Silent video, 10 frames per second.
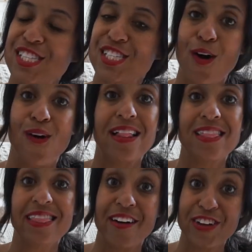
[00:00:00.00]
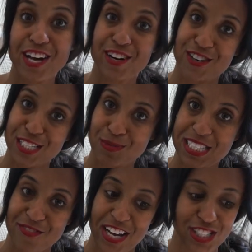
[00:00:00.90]
So loving a
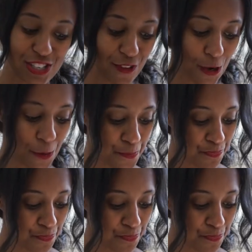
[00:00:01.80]
Christmas festival.